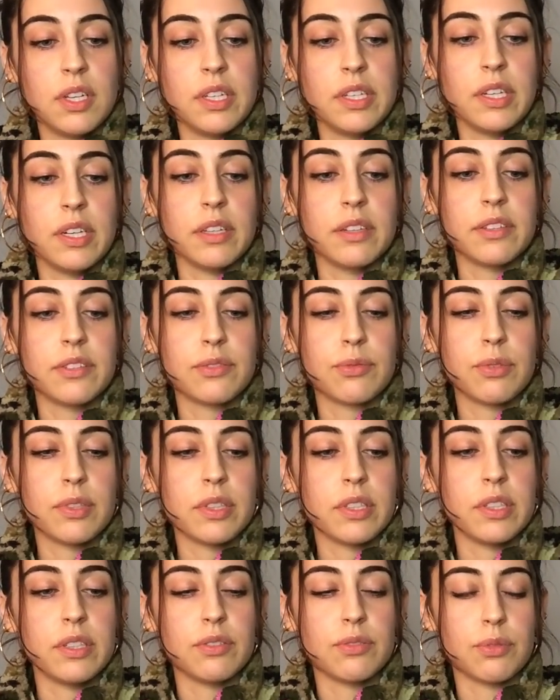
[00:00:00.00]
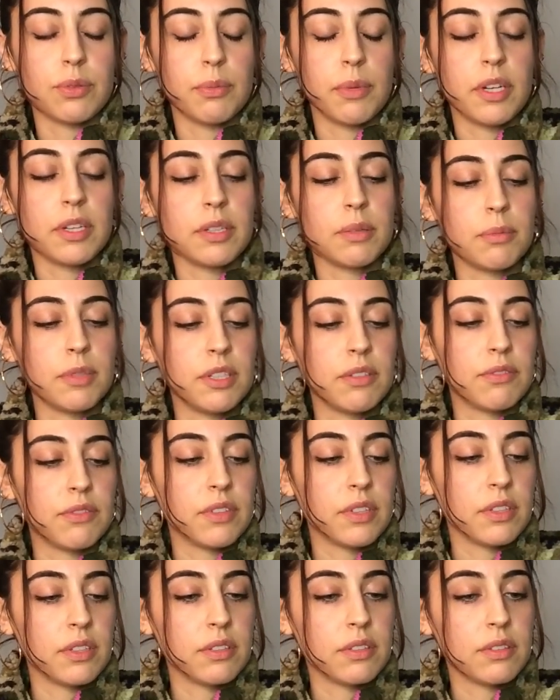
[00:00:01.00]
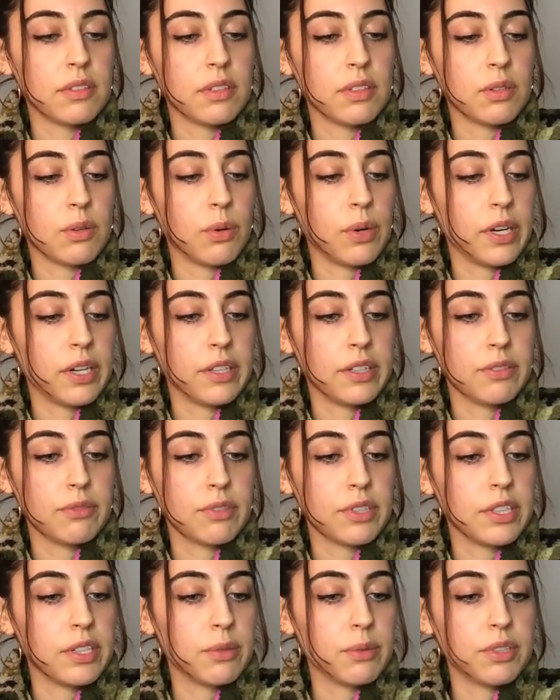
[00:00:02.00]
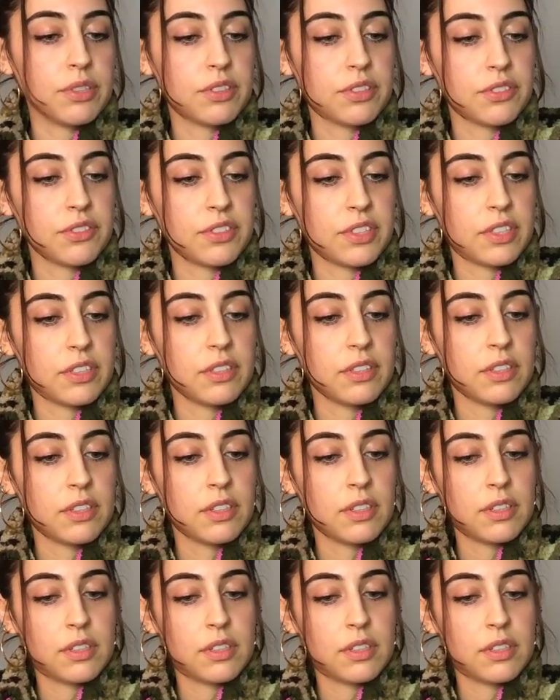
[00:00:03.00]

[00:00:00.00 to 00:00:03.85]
Yeah, this really is reminding me of the Aquarian reading we just did.